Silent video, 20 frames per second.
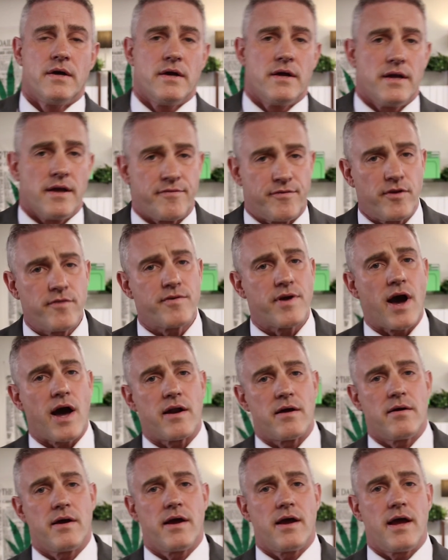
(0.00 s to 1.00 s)
If you've
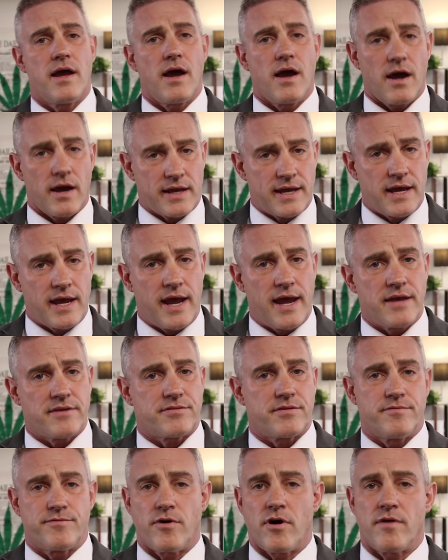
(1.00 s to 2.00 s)
got a
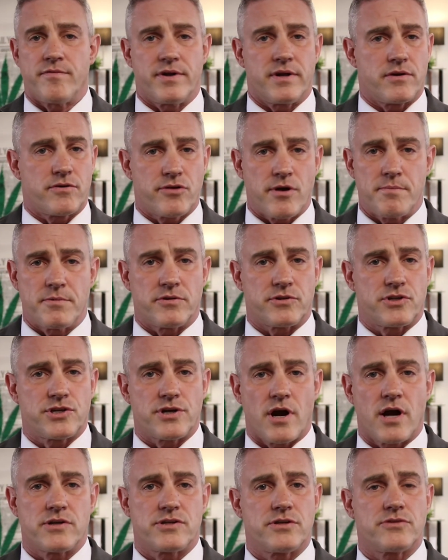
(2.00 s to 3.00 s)
case involving criminal
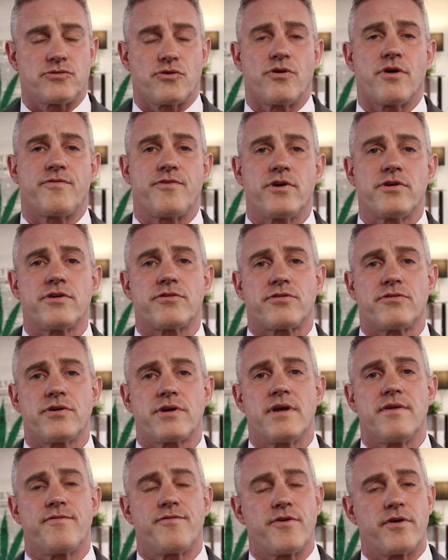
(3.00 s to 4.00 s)
charges, or if you're just
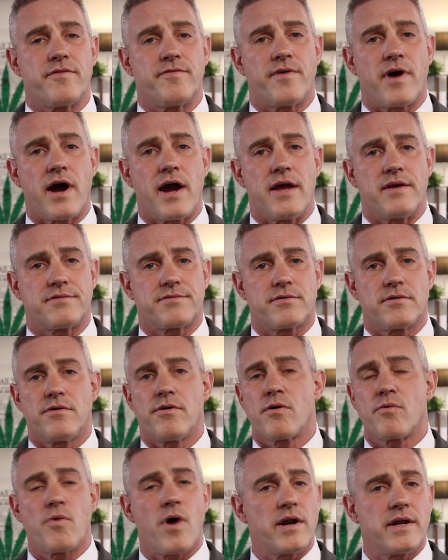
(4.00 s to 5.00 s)
looking for advice
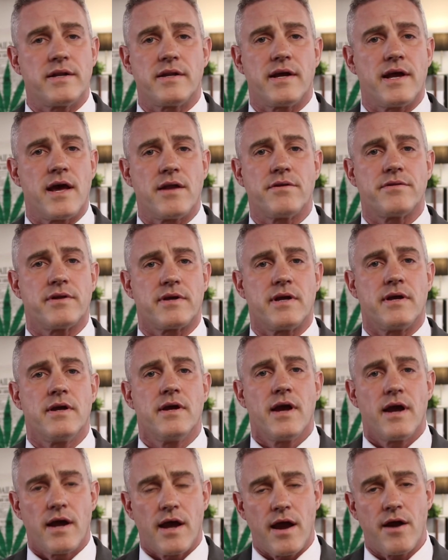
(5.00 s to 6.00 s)
or wanting to enter the
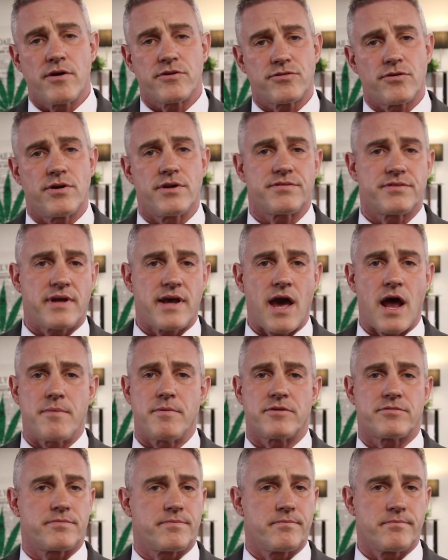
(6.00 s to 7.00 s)
Arizona's
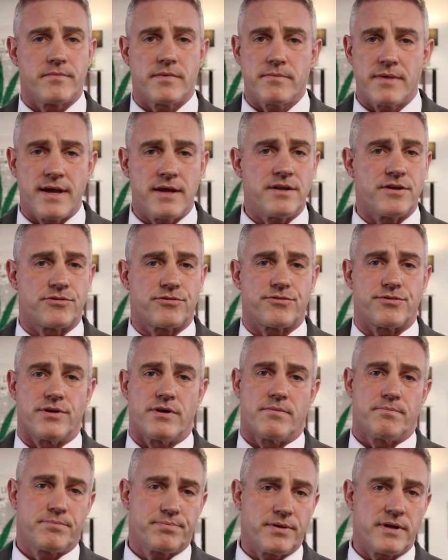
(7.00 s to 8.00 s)
cannabis
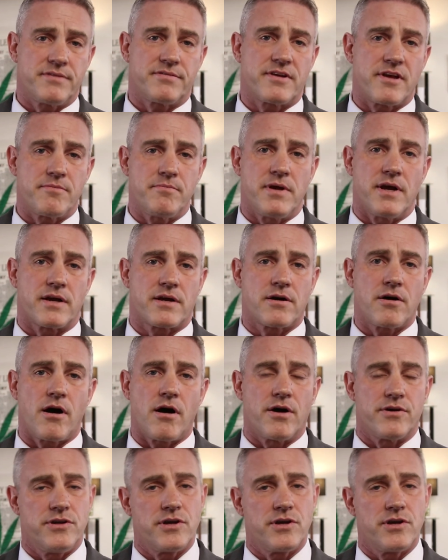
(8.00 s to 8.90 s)
industry, please give me a call.